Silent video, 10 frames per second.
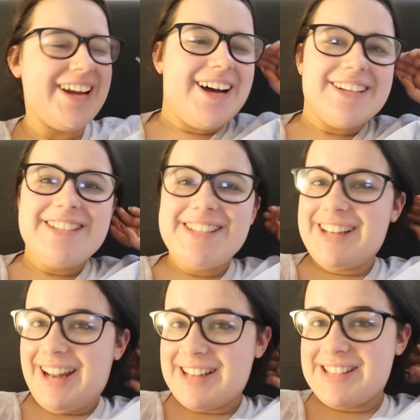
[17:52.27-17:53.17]
And she
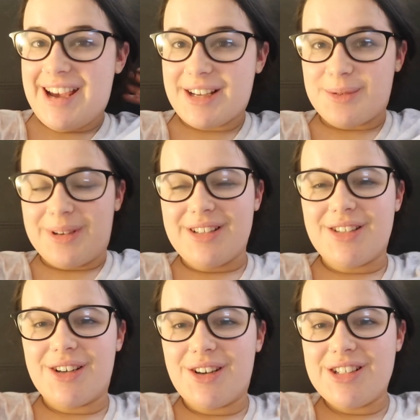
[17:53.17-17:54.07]
still hadn't texted me.
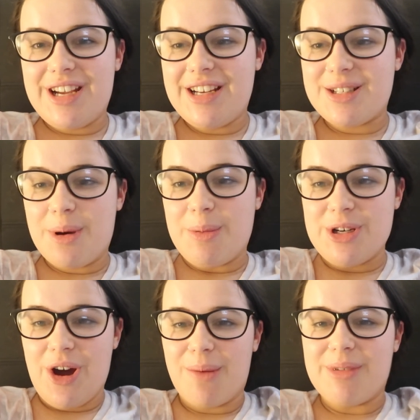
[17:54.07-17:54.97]
So I got changed in my
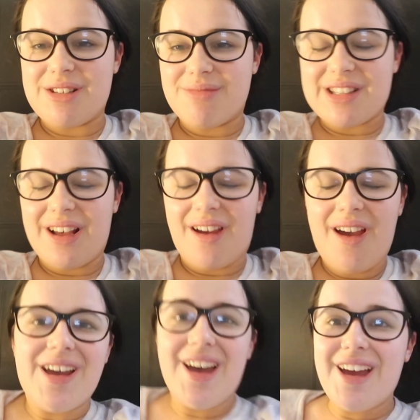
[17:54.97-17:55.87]
pajamas and was like,
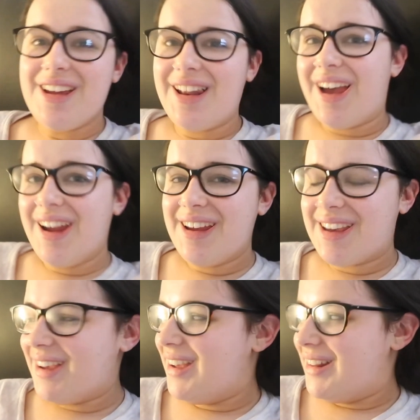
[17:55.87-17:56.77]
okay,
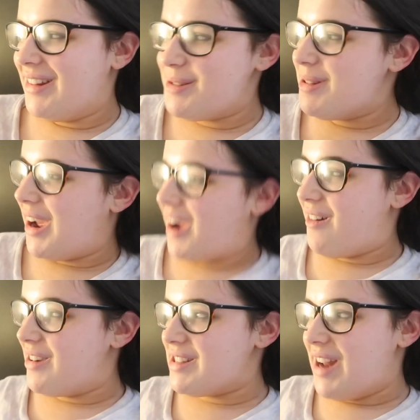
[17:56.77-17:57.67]
like this night
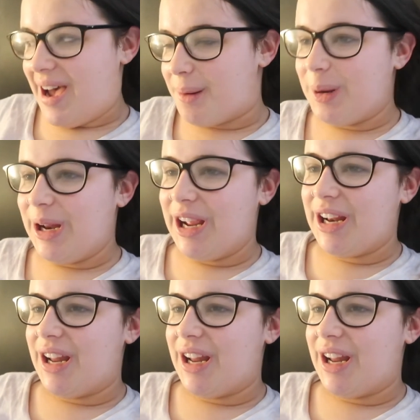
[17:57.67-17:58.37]
out isn't happening.